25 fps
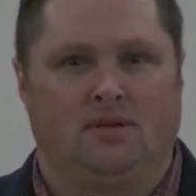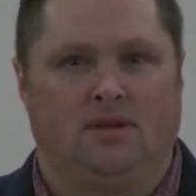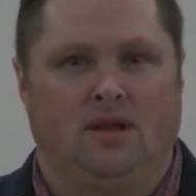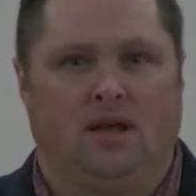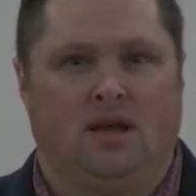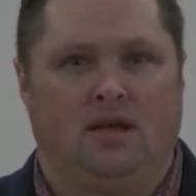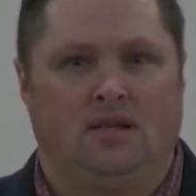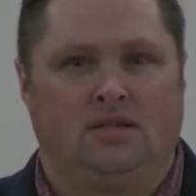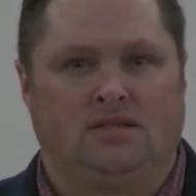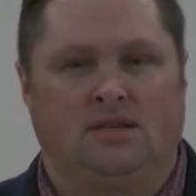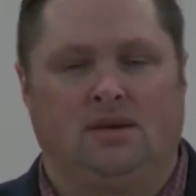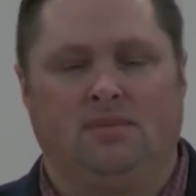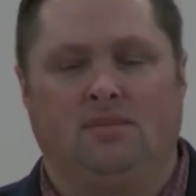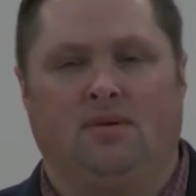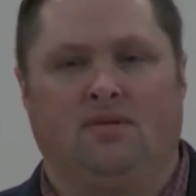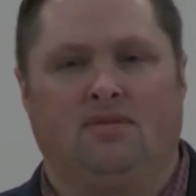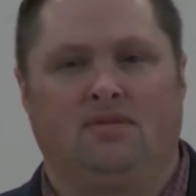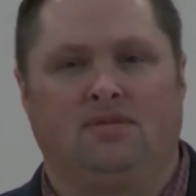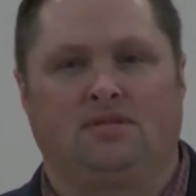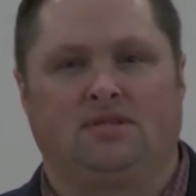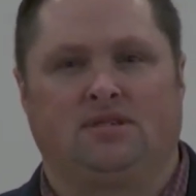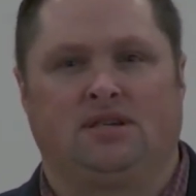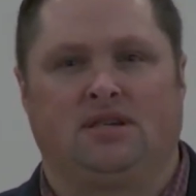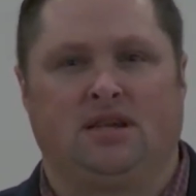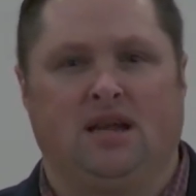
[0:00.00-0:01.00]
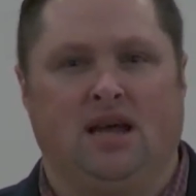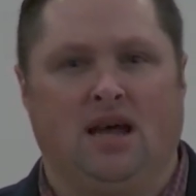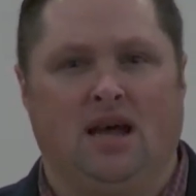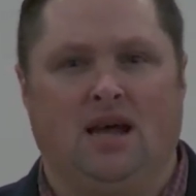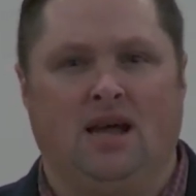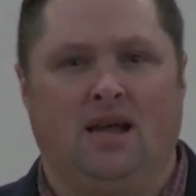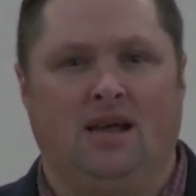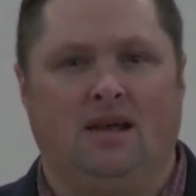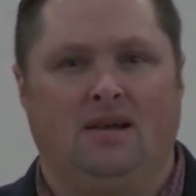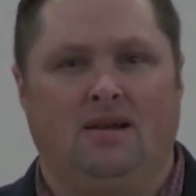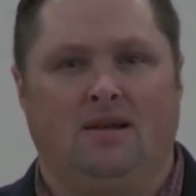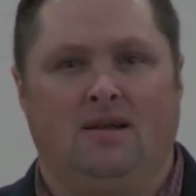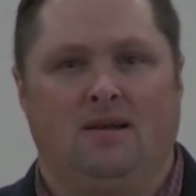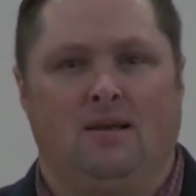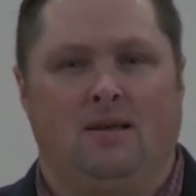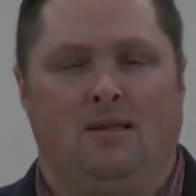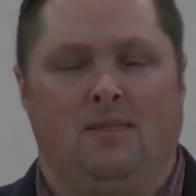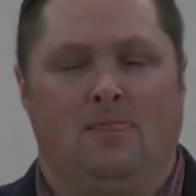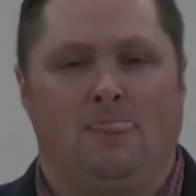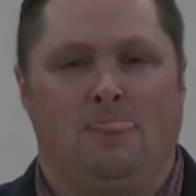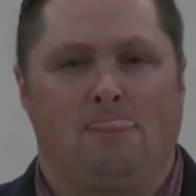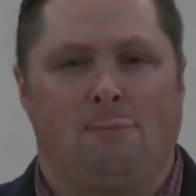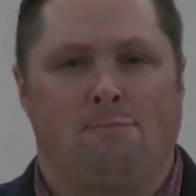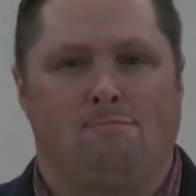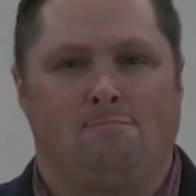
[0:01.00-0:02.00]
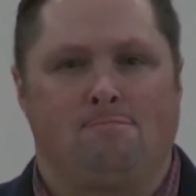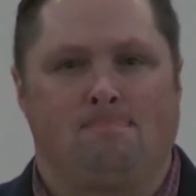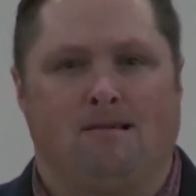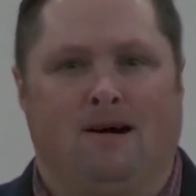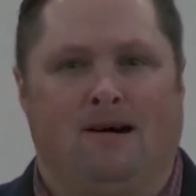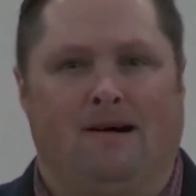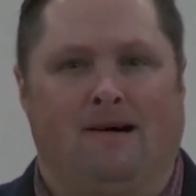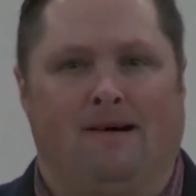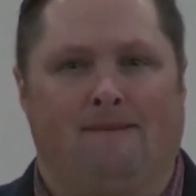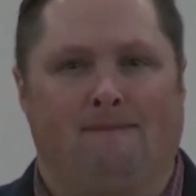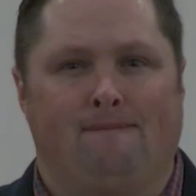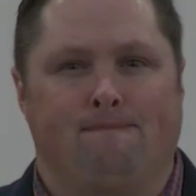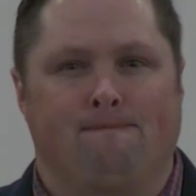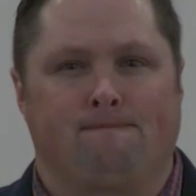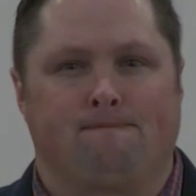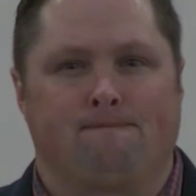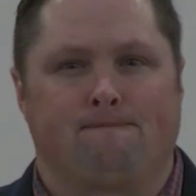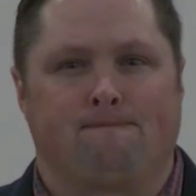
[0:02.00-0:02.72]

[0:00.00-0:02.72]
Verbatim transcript: Some of us tonight um,